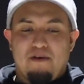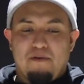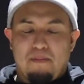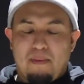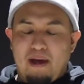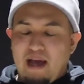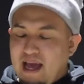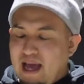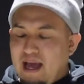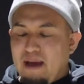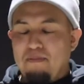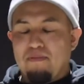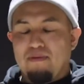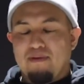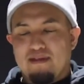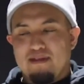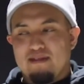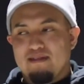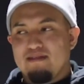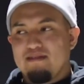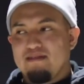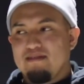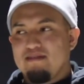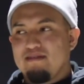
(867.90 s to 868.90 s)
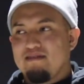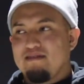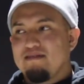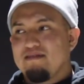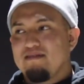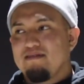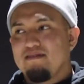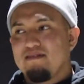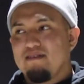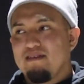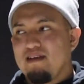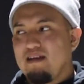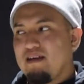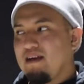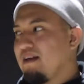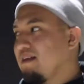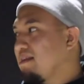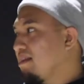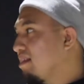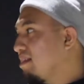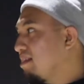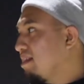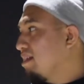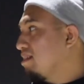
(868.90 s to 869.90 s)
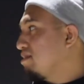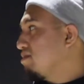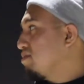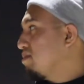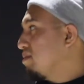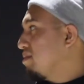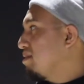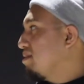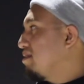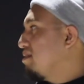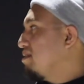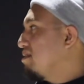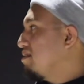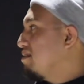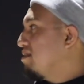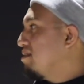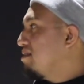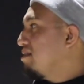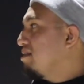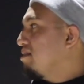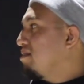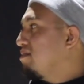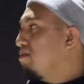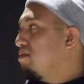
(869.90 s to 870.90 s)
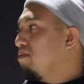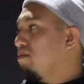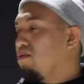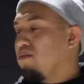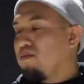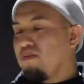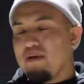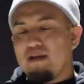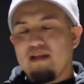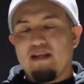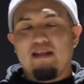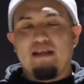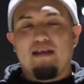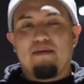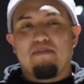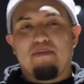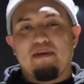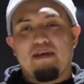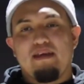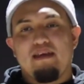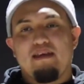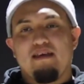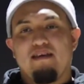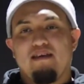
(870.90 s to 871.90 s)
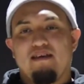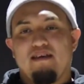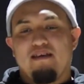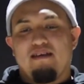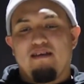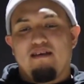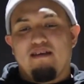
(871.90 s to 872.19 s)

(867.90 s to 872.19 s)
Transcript: my happiness. I think that's what would really be